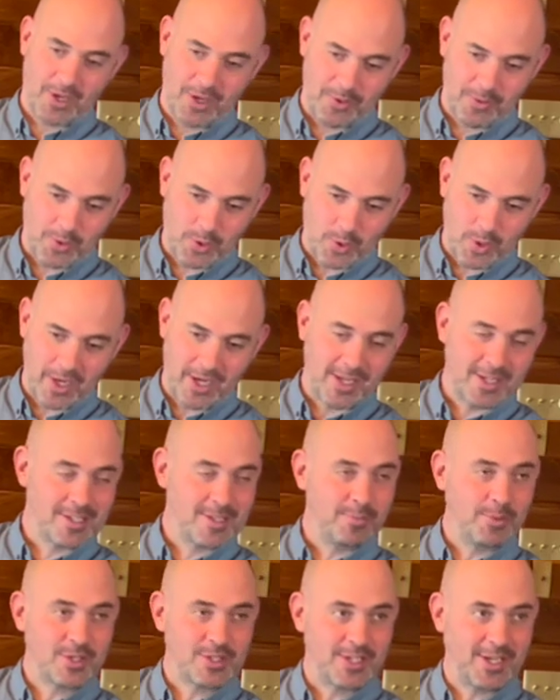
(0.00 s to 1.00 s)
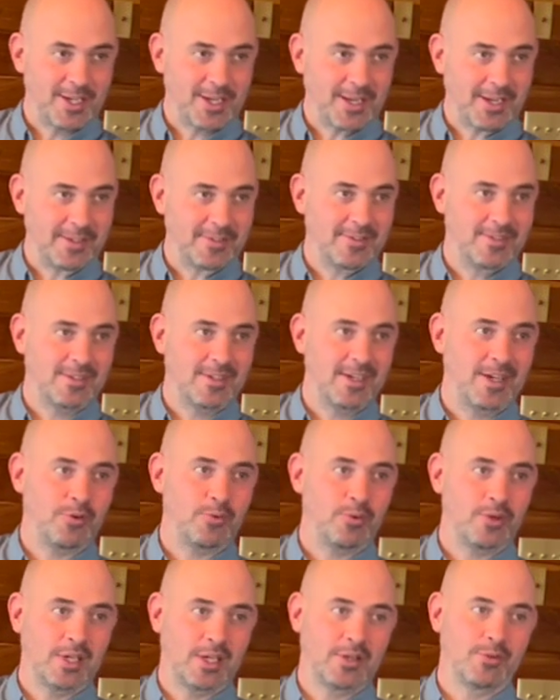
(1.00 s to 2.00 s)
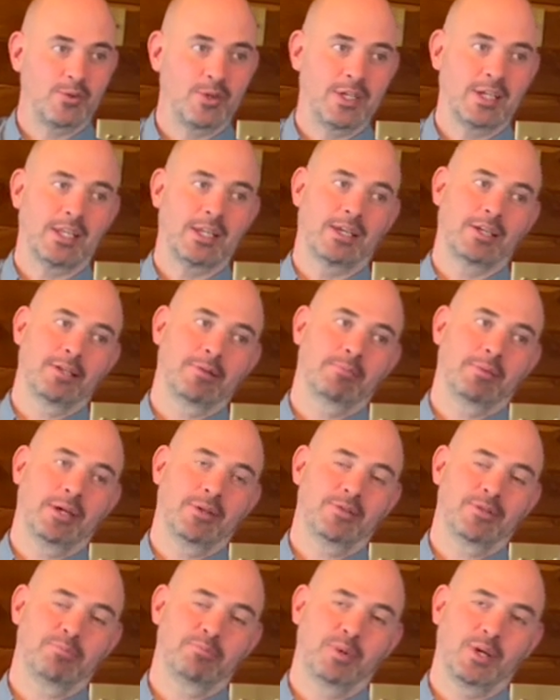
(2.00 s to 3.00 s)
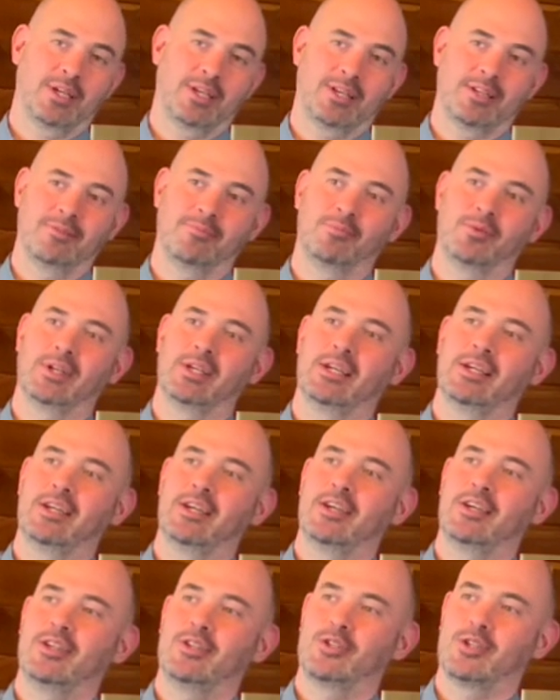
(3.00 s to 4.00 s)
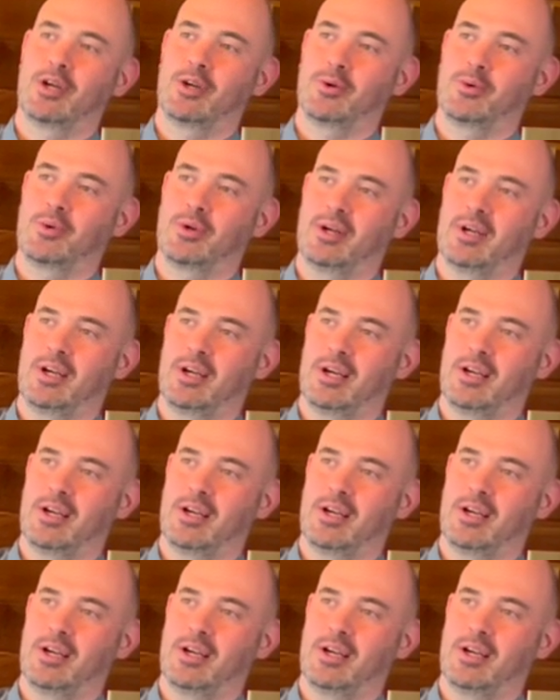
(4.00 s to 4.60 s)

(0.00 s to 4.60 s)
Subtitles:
quite into my cycling. I really like mountain biking. So I